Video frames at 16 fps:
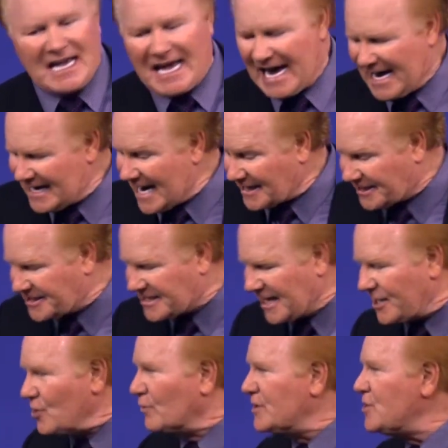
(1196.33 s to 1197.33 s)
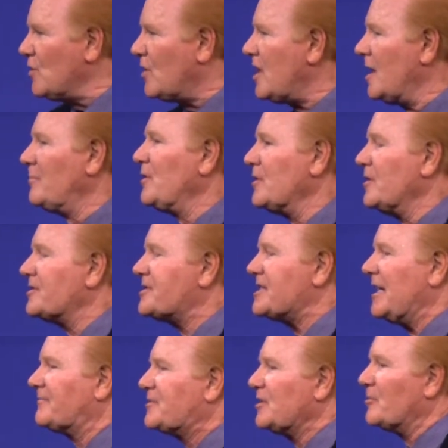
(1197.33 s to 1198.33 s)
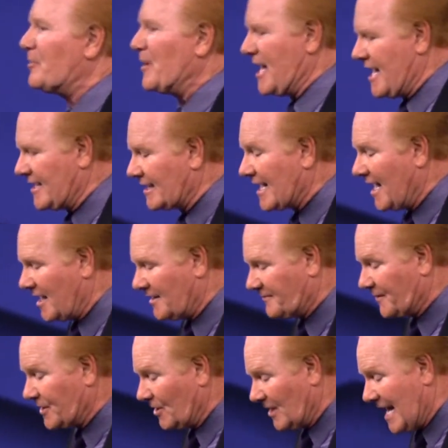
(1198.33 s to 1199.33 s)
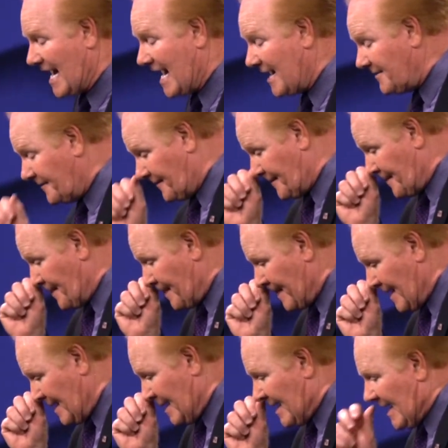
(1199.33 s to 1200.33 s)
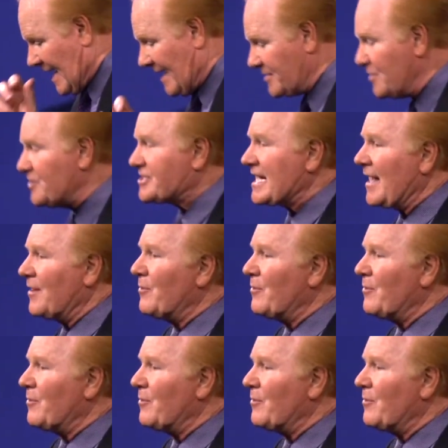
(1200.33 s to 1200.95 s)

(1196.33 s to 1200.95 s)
I'd like to tell you when you humble yourself to the plan of God for your life, and you say,